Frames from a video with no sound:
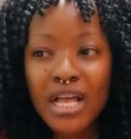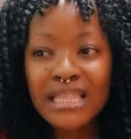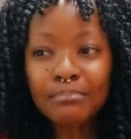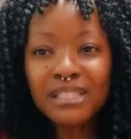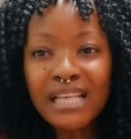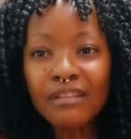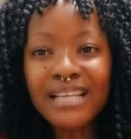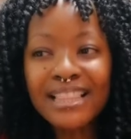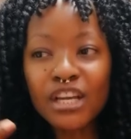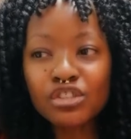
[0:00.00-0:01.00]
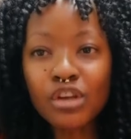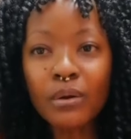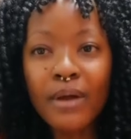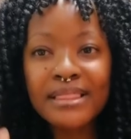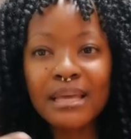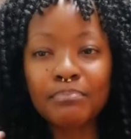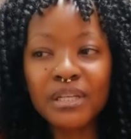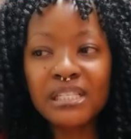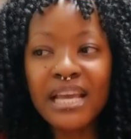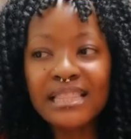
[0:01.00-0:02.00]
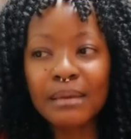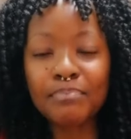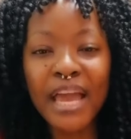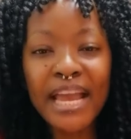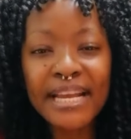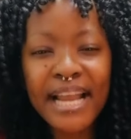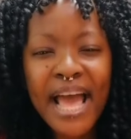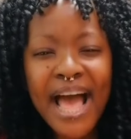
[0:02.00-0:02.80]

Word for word: themselves and their sorrow and their pity and their pain